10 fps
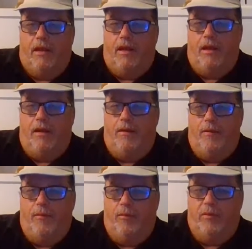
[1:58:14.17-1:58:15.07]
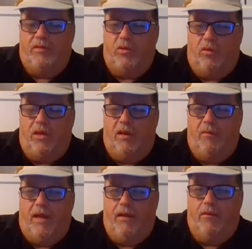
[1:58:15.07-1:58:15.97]
We were talking
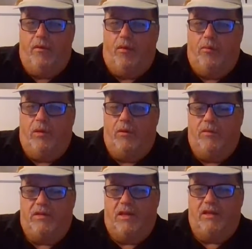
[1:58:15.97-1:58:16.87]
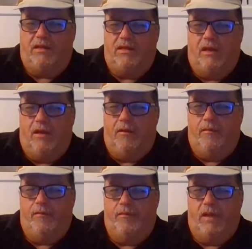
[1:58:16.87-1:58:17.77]
about when I was at
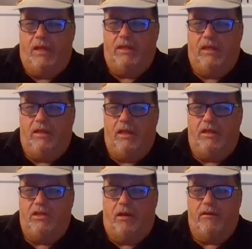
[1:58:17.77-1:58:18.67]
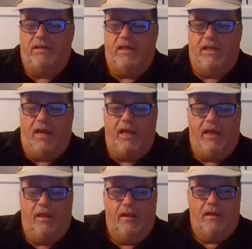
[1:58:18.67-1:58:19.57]
I did the charity day